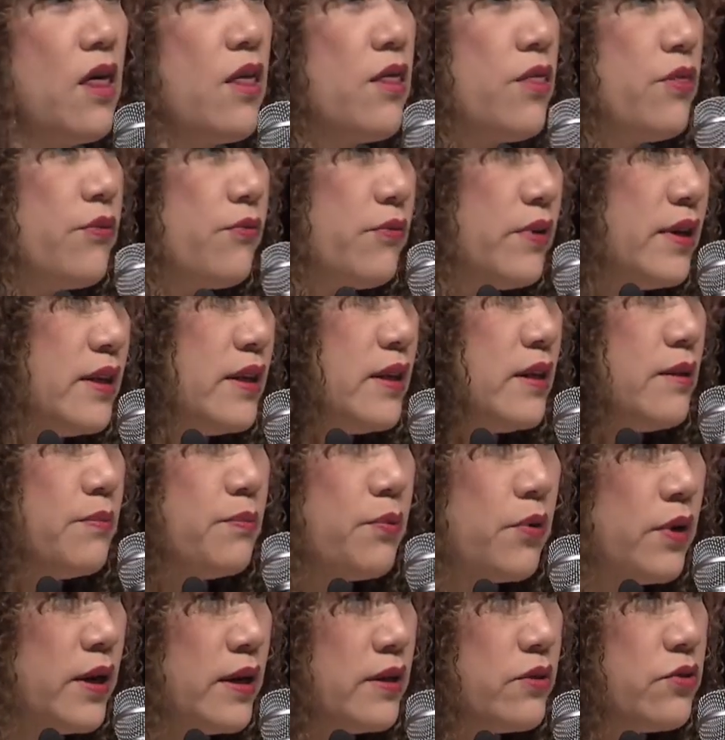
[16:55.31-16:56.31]
three D
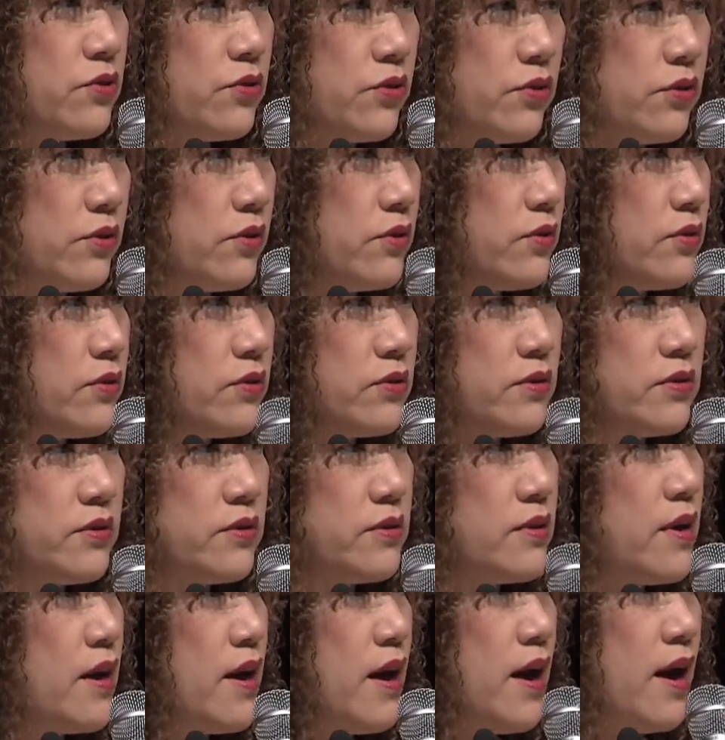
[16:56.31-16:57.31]

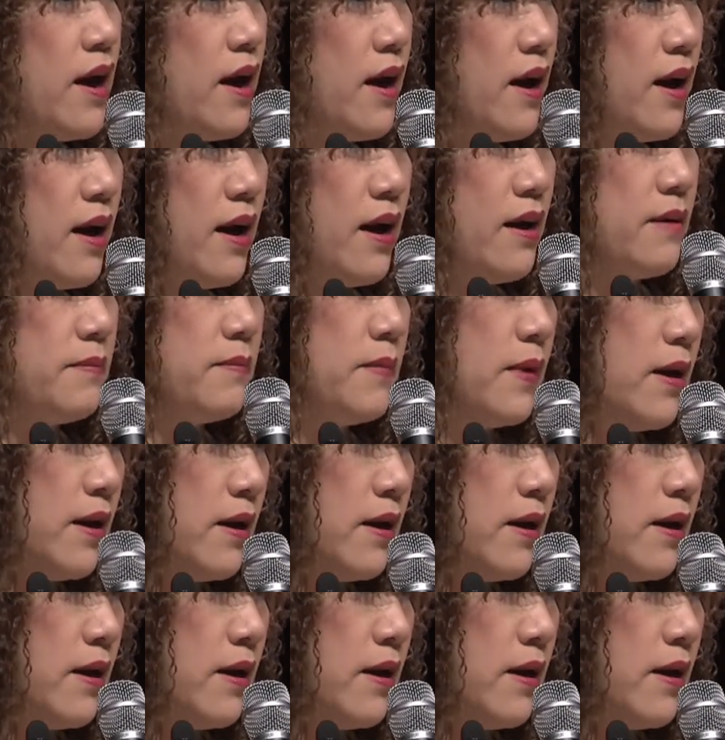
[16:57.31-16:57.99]
printers, uh,